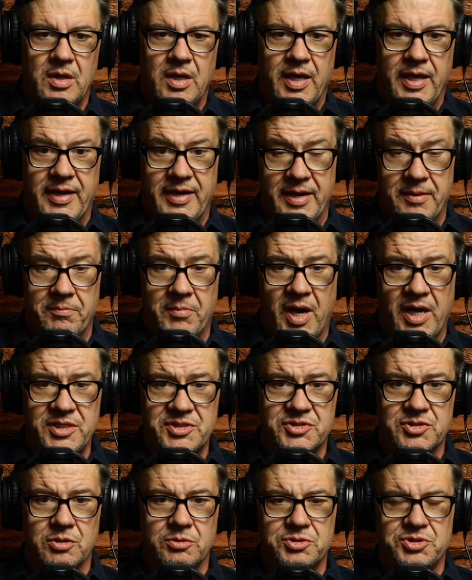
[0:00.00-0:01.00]
And at
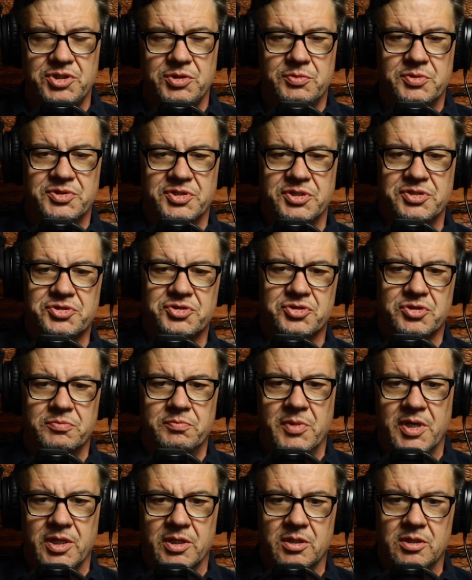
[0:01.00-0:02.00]
MISO, she was
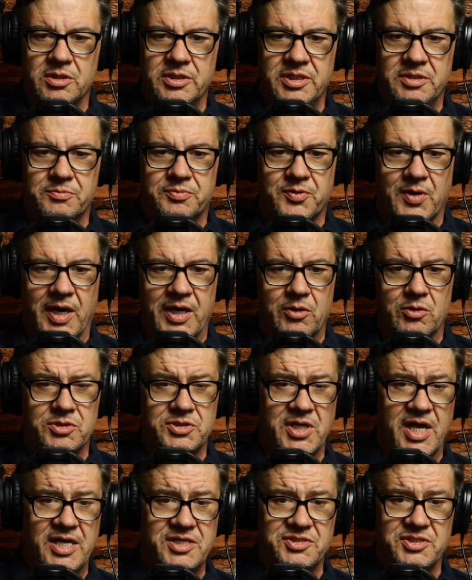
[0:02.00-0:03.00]
instrumental in
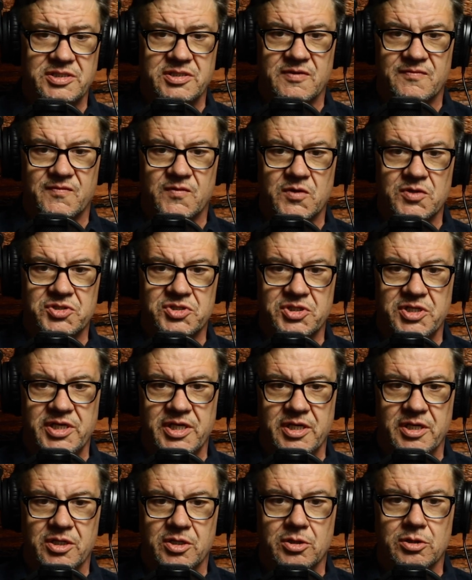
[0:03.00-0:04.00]
prioritizing diversity
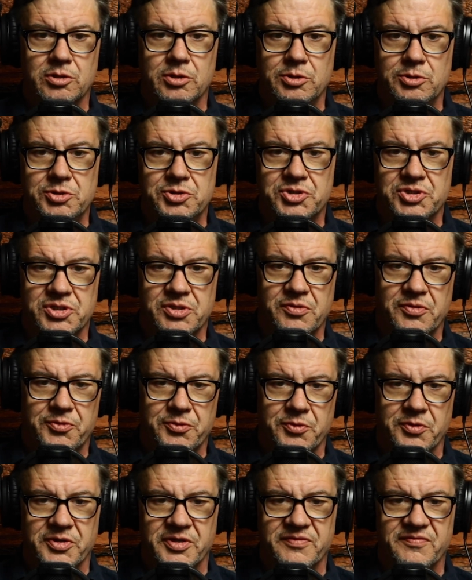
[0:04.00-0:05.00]
and inclusion
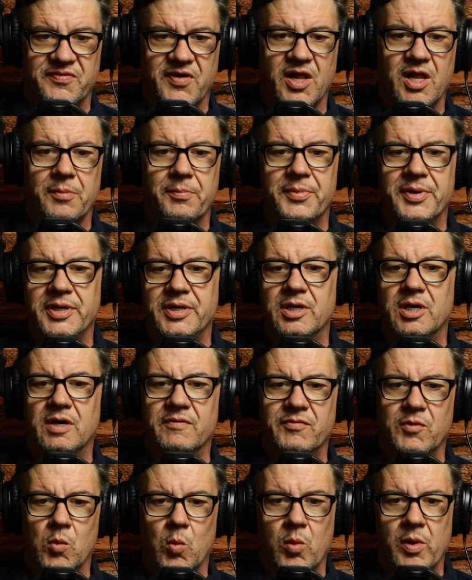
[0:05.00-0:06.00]
through the development
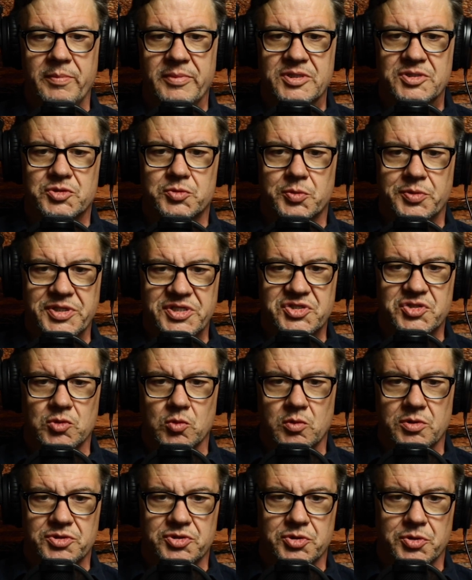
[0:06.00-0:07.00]
of the Women's
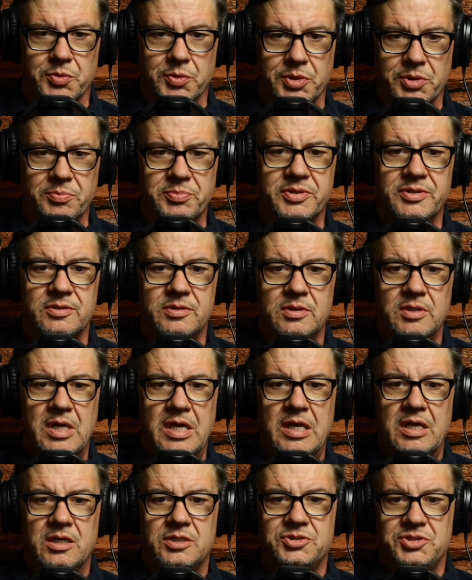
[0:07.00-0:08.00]
Resource Group.
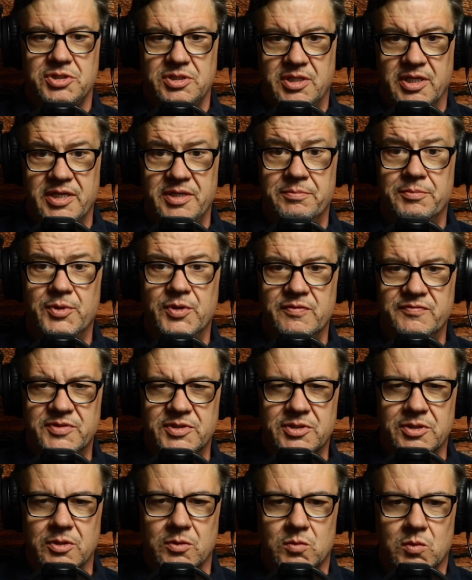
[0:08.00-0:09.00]
She then moved
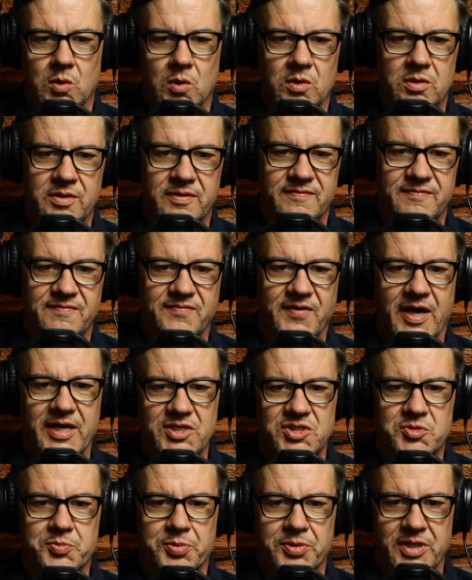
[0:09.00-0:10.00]
into the role of
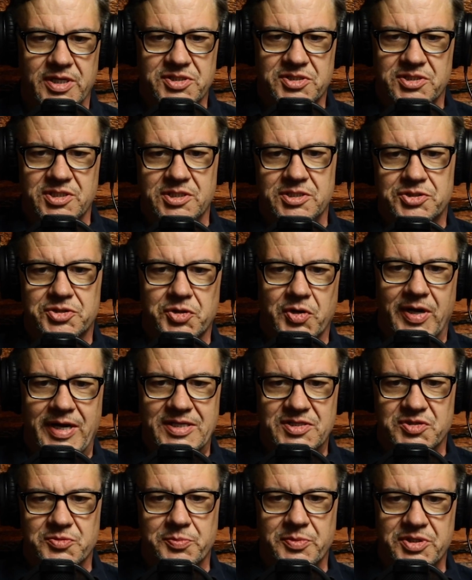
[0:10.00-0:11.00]
Vice President
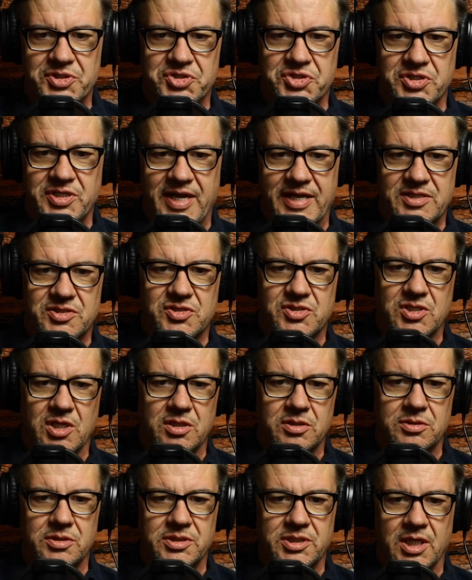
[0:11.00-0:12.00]
Transmission at
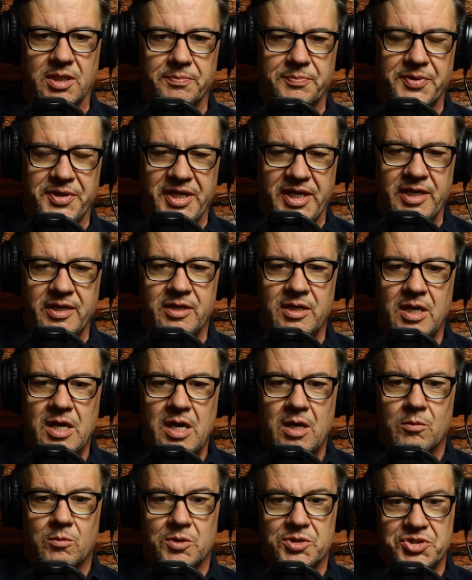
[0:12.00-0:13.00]
Southern Company,
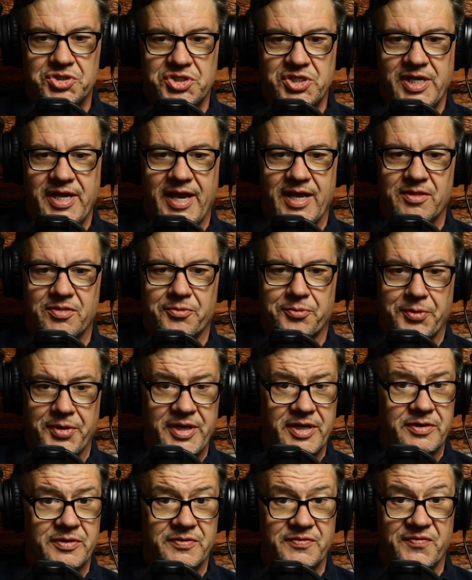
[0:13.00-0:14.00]
where she had
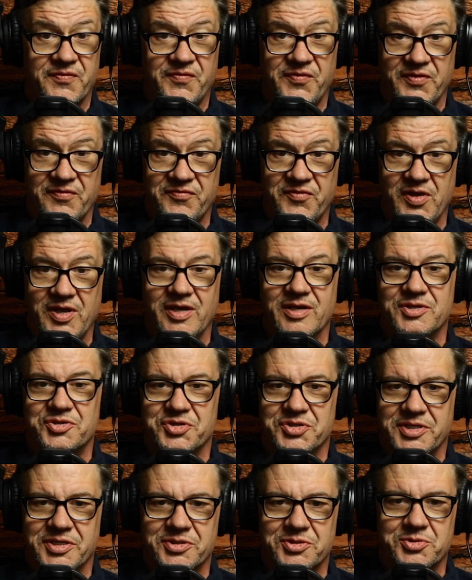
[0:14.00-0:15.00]
350
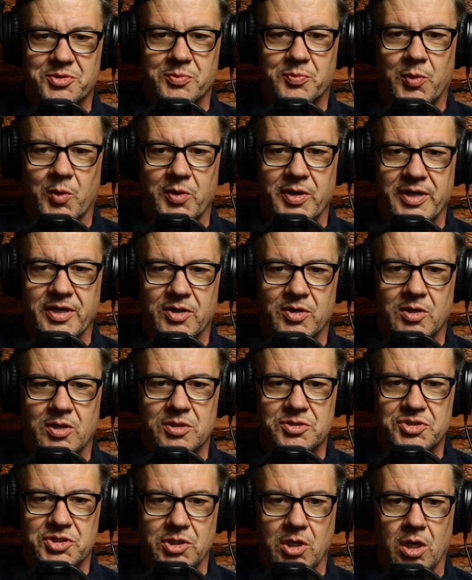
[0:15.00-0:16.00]
engineers reporting to her.
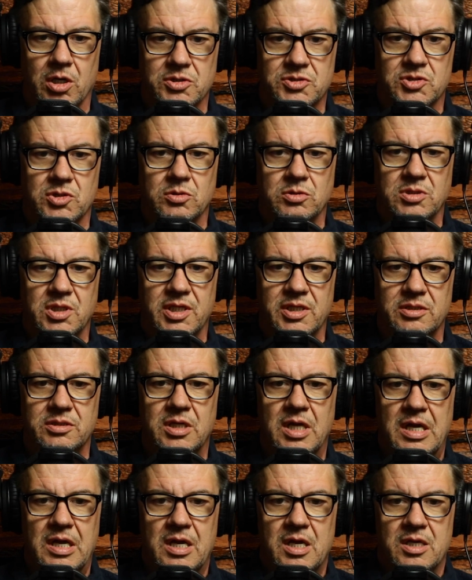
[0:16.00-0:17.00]
She also led
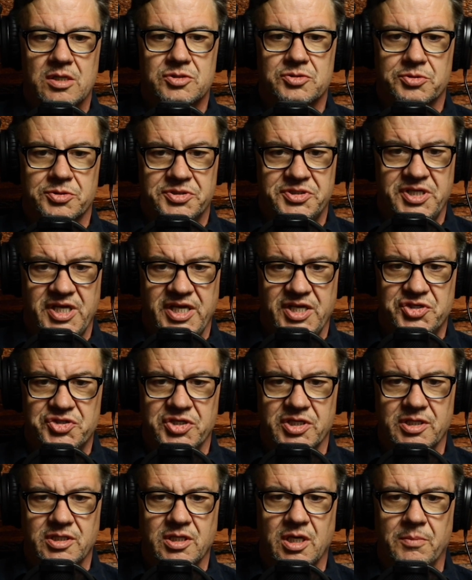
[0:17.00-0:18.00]

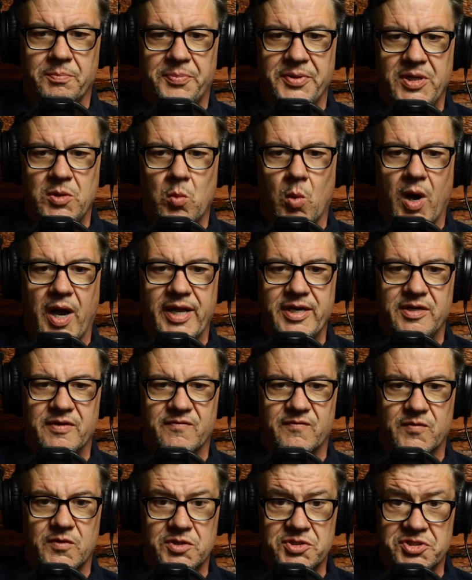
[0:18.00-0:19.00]
strategic company-wide
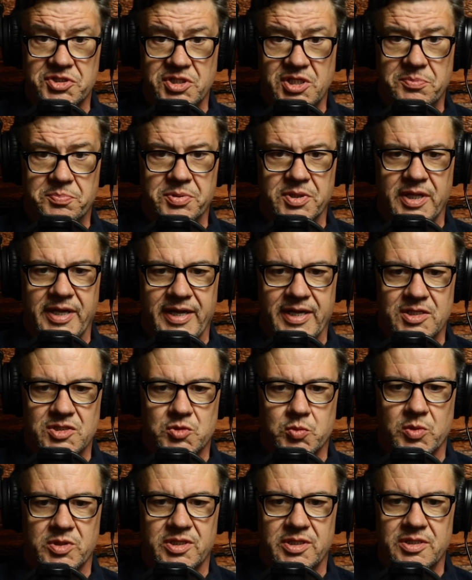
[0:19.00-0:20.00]
diversity plans
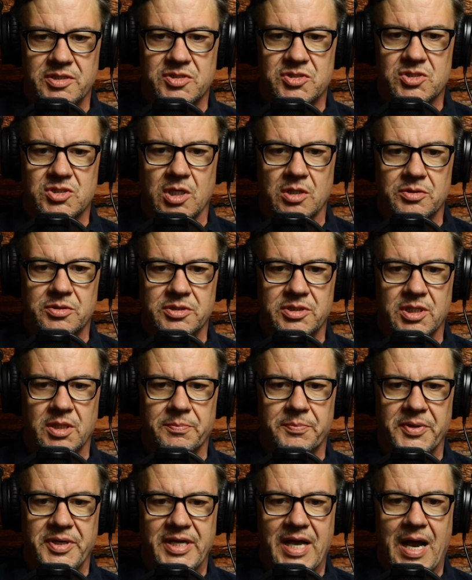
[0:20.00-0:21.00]
within Southern Company